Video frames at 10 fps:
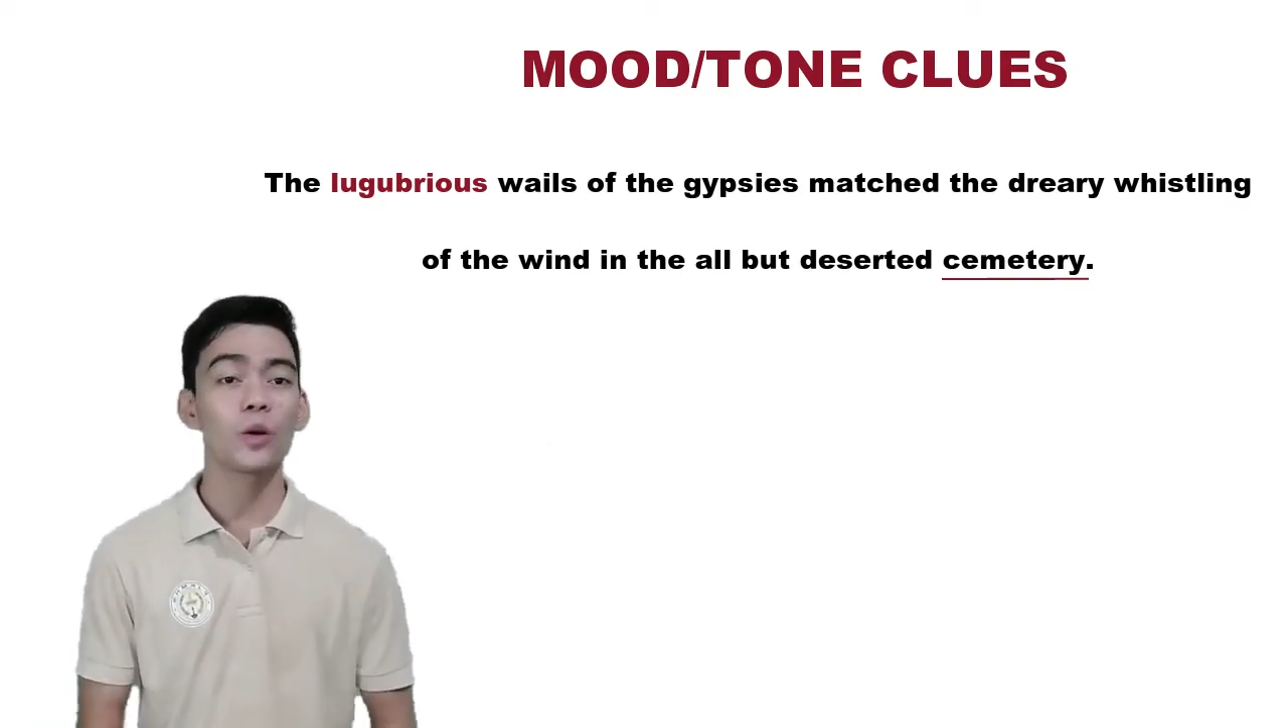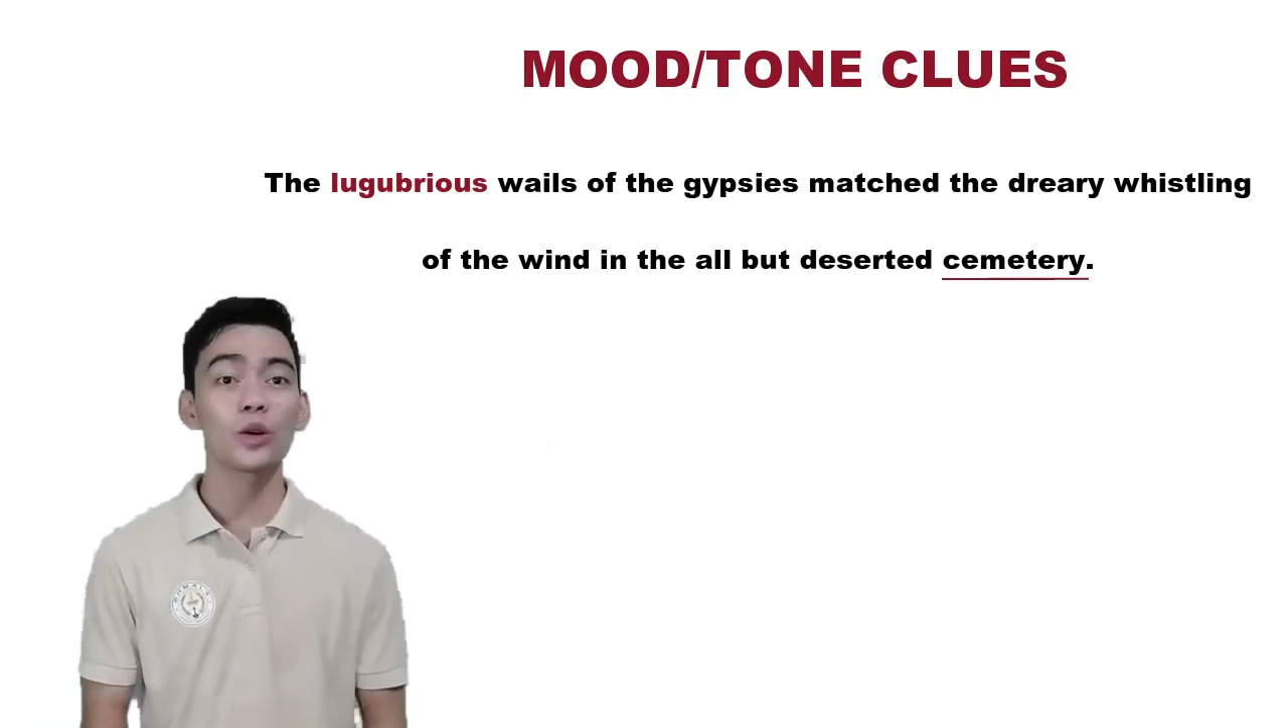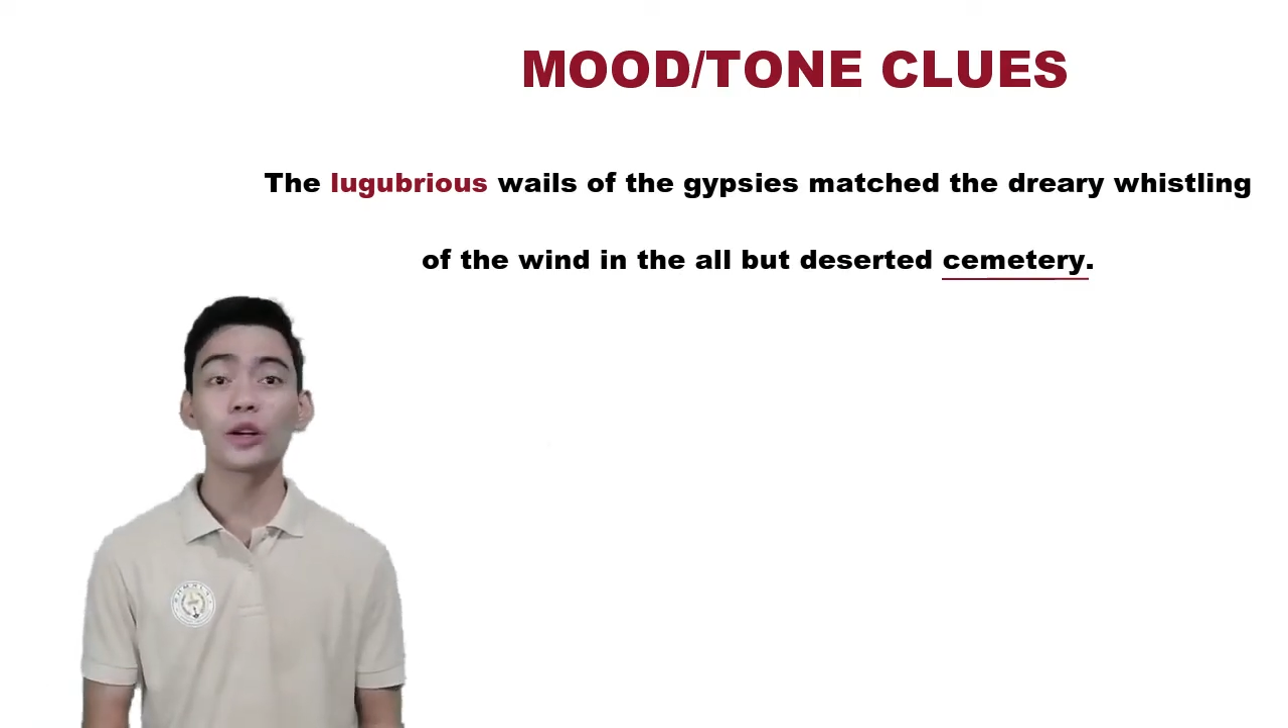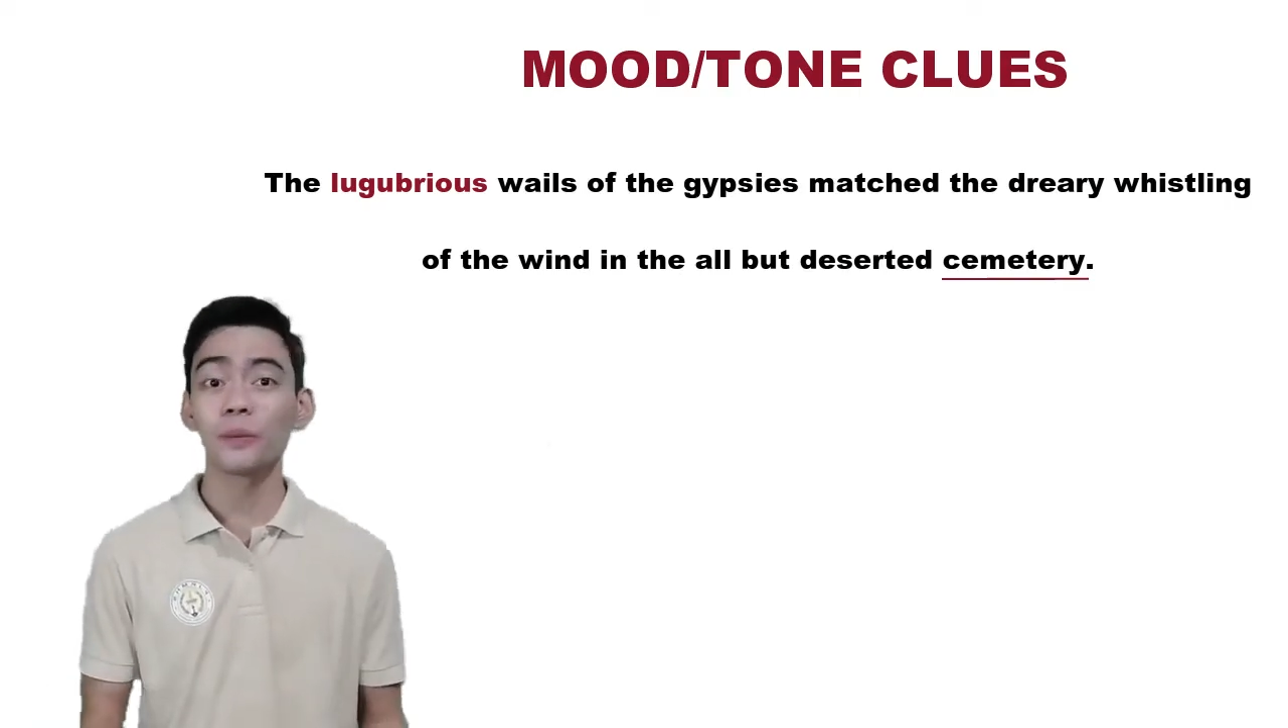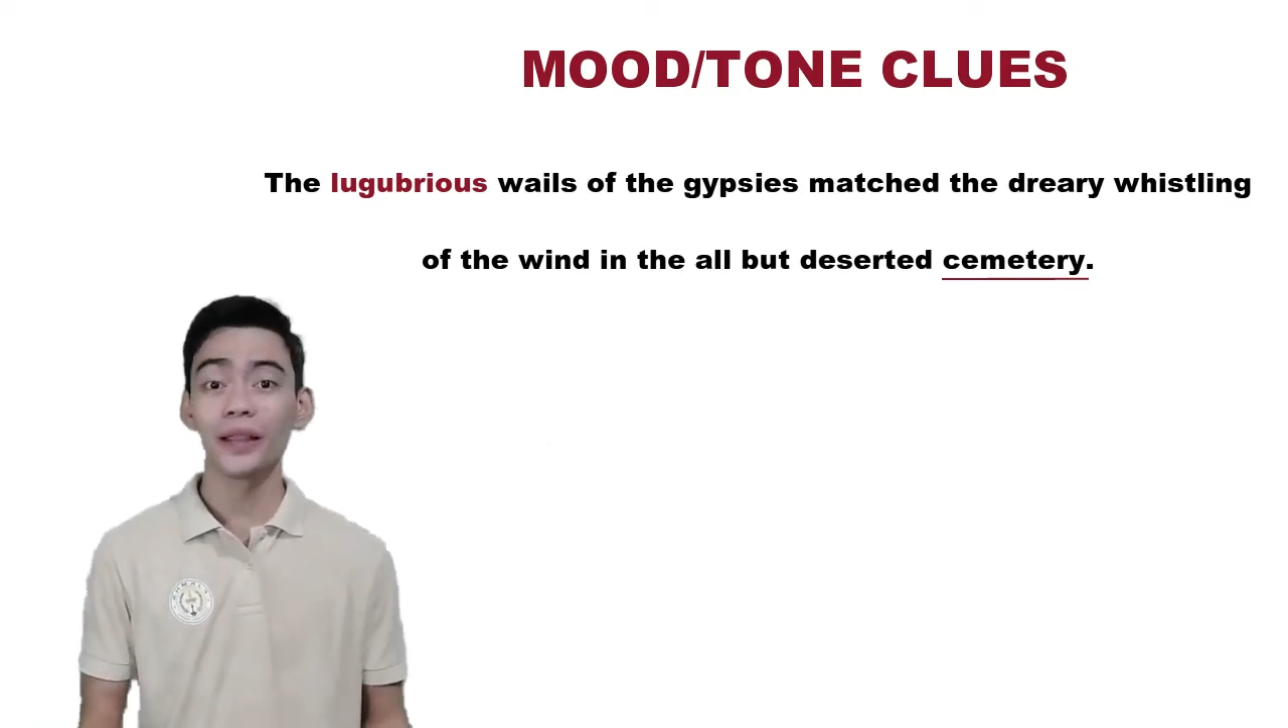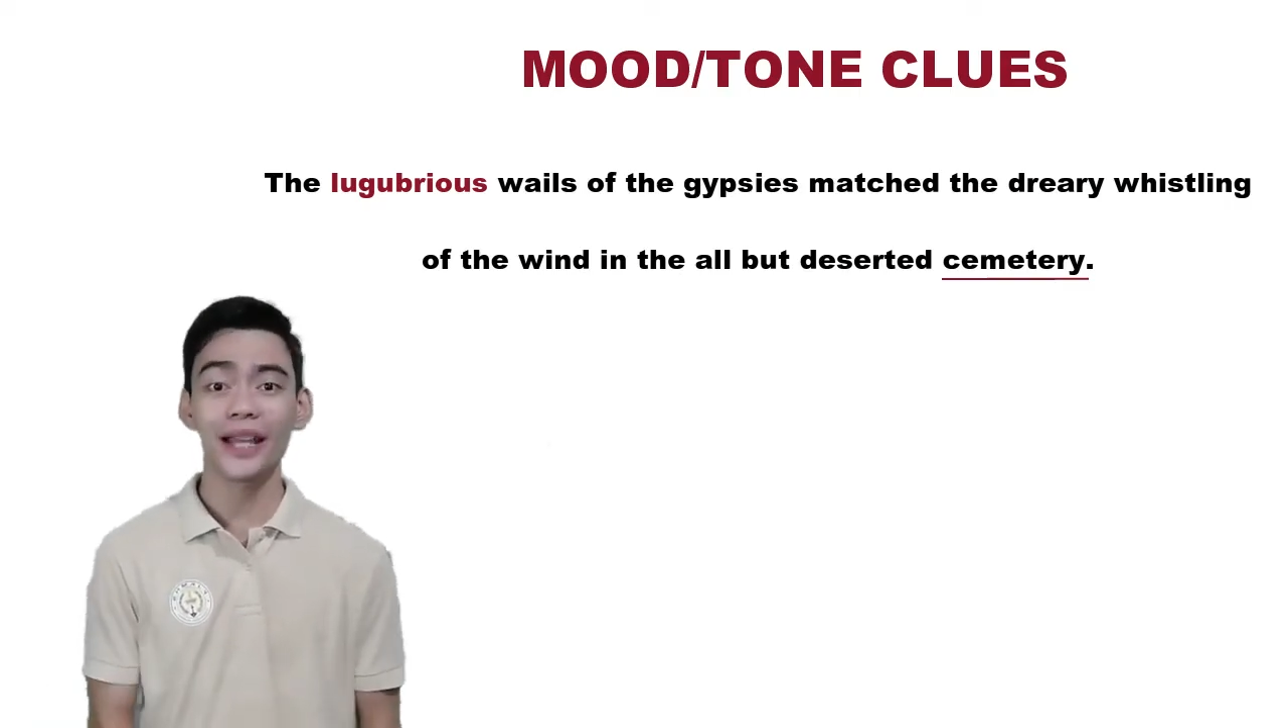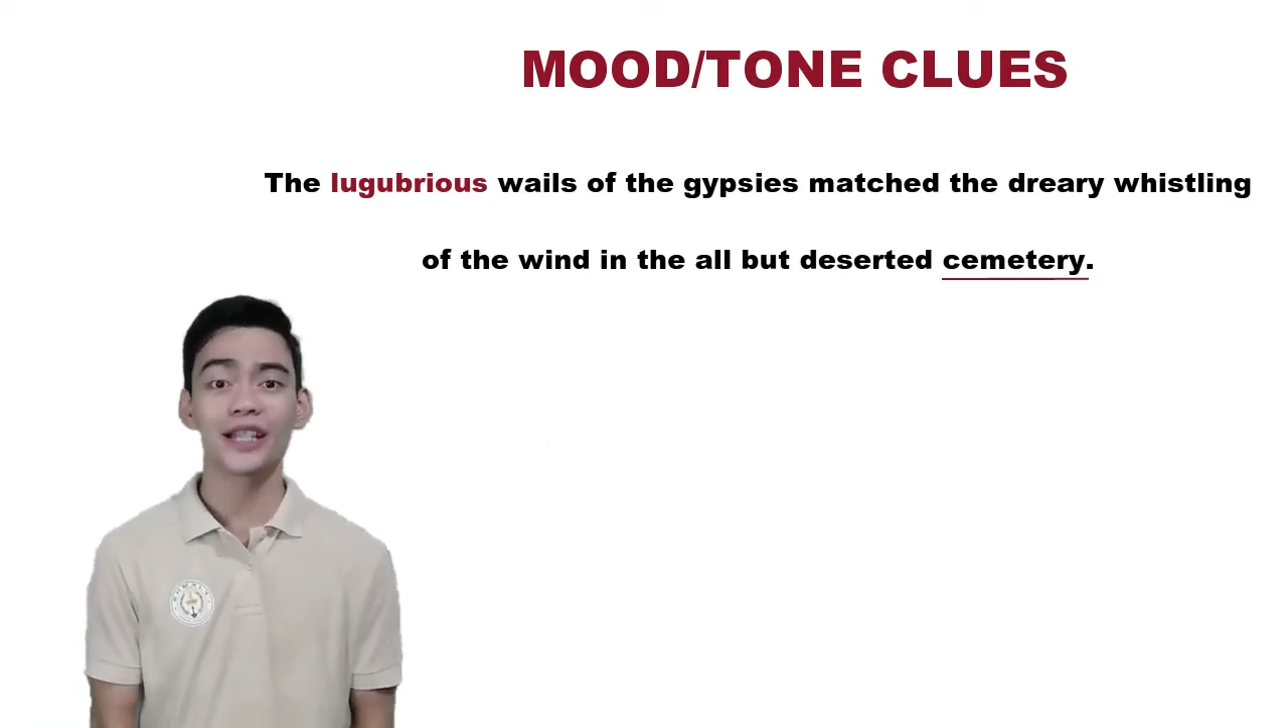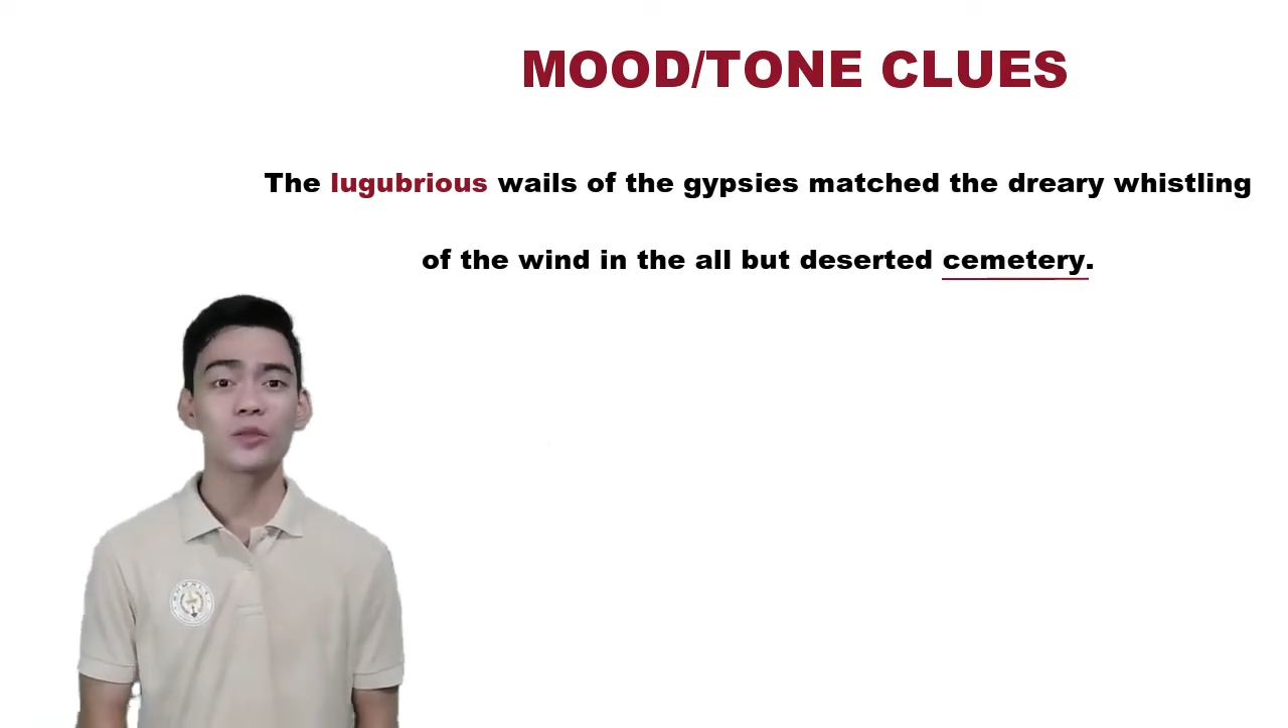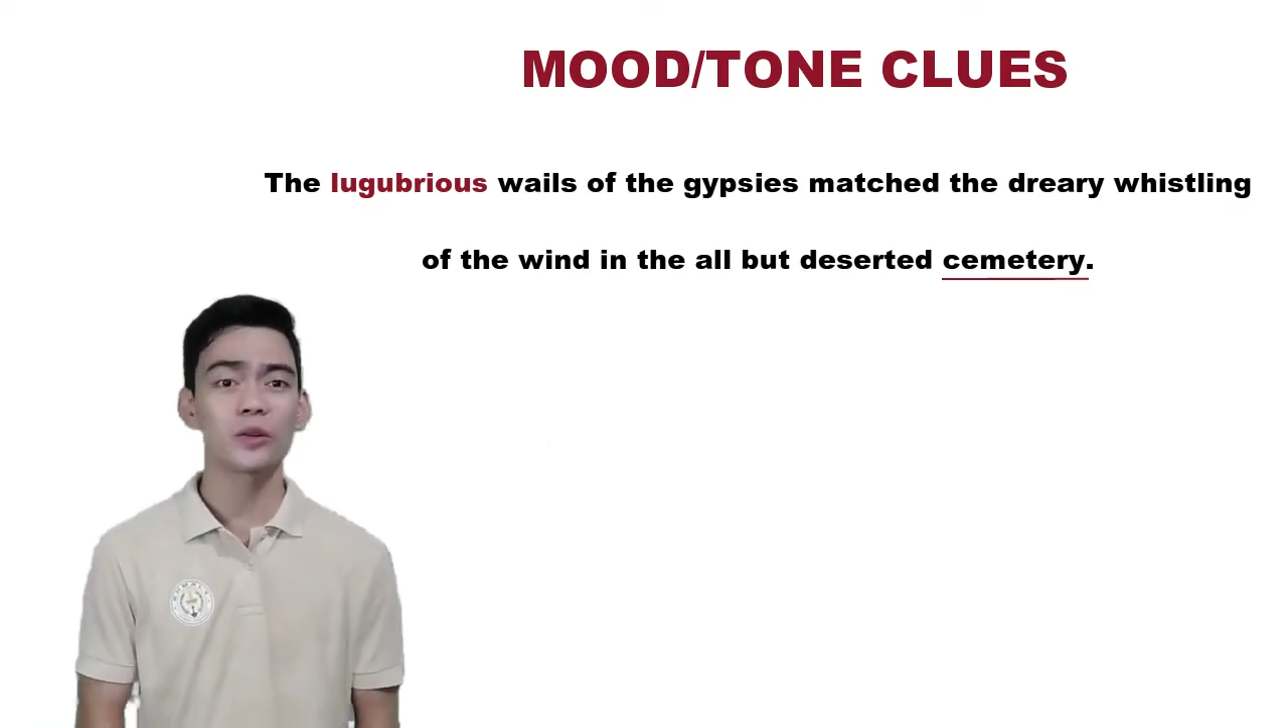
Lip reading: or a place